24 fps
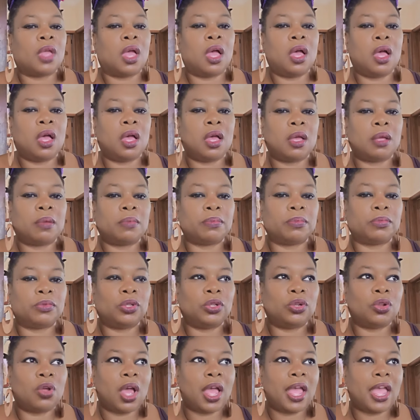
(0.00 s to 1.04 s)

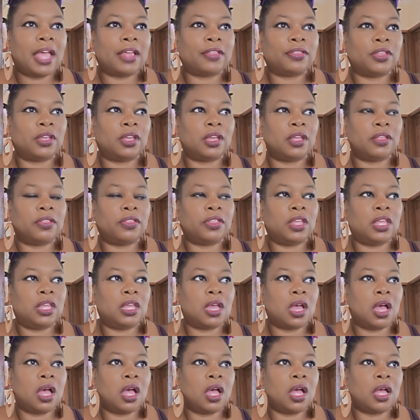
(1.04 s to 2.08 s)
I had the
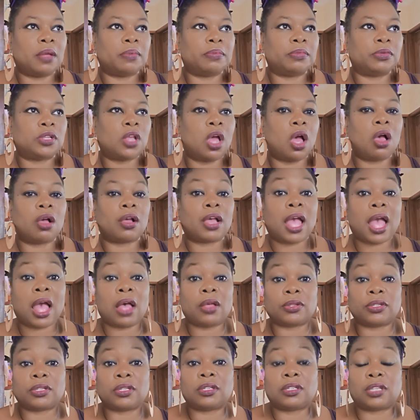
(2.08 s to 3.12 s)
dog
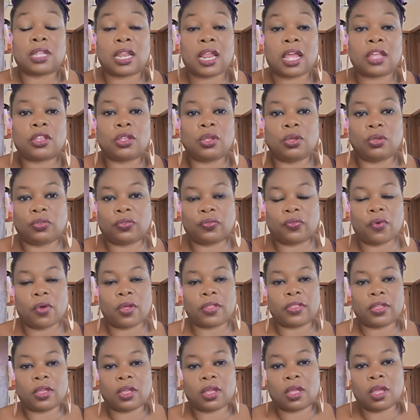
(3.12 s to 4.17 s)
houses that I use for
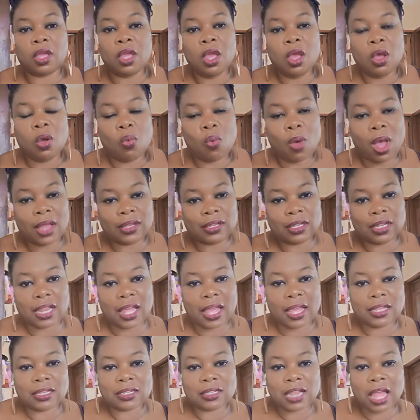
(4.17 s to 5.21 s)
the
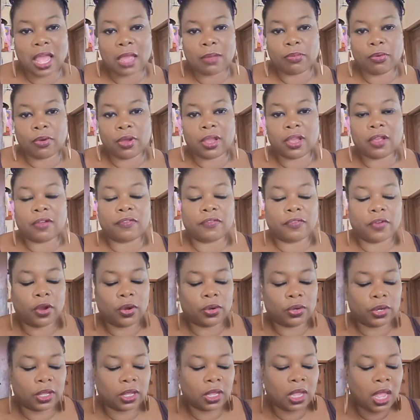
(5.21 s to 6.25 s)
Wonderlands library
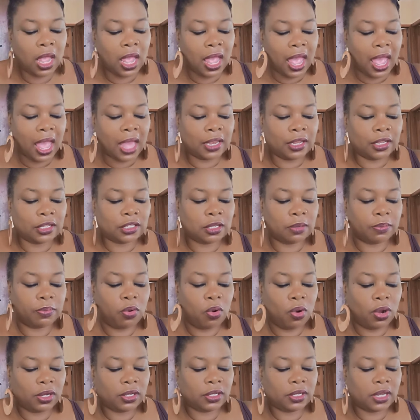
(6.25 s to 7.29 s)
converted, and it's
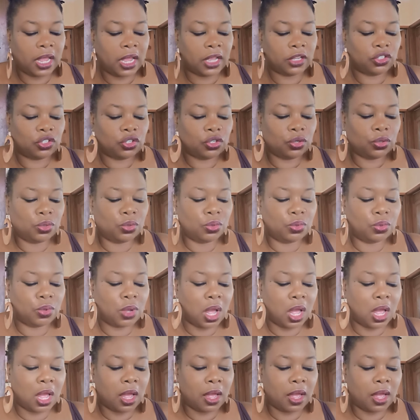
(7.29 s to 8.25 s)
important that you